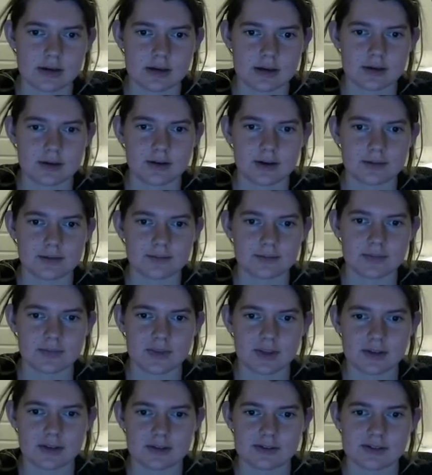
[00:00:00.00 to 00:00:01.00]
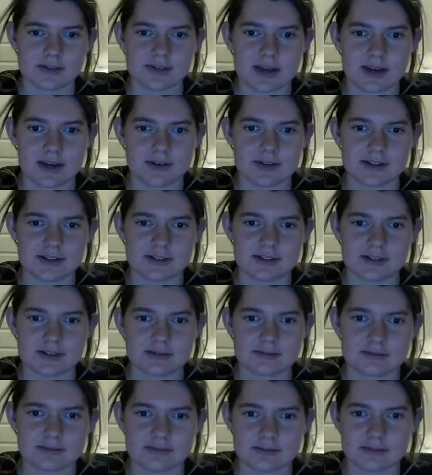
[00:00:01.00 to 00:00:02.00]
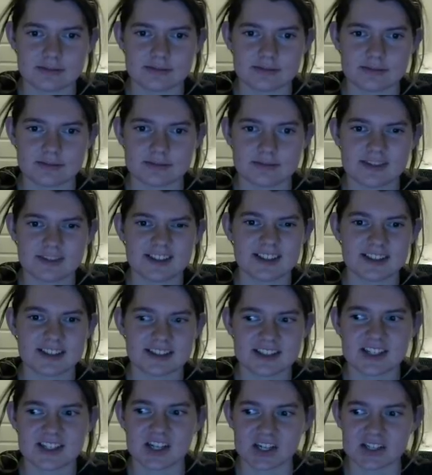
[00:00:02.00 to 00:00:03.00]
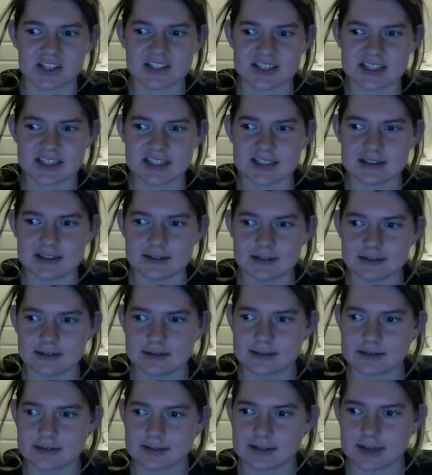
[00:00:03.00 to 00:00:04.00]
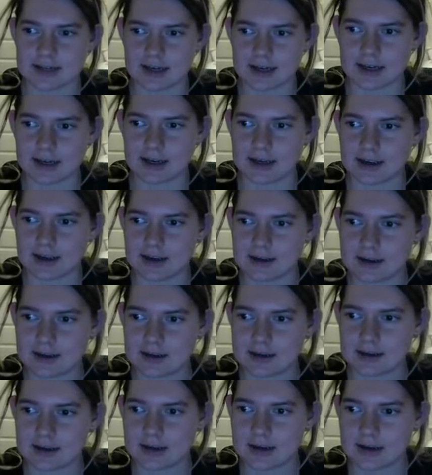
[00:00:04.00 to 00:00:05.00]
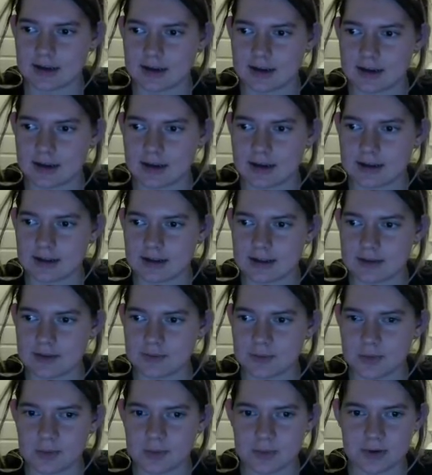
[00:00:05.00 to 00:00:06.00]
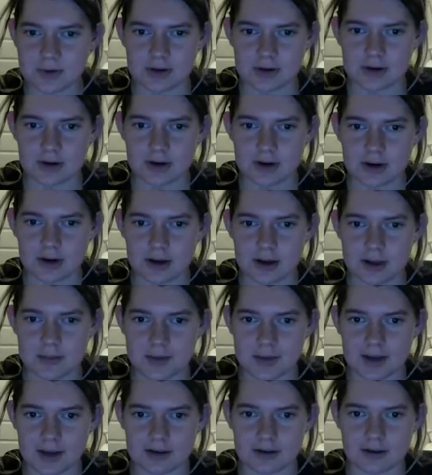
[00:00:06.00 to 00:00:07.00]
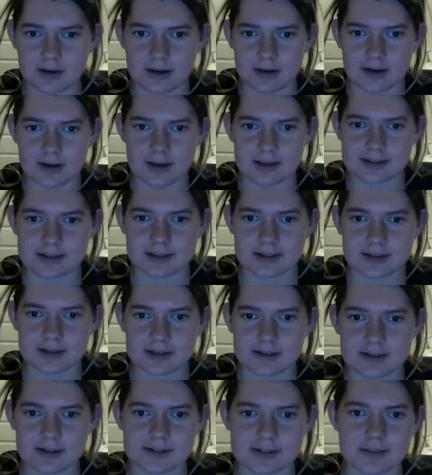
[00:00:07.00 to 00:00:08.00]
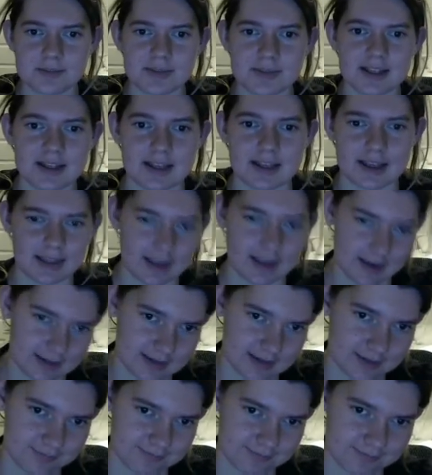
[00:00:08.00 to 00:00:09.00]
Okay, so now it's tucked in to the eye. And then when we put our eye back on, it's going to look something like that.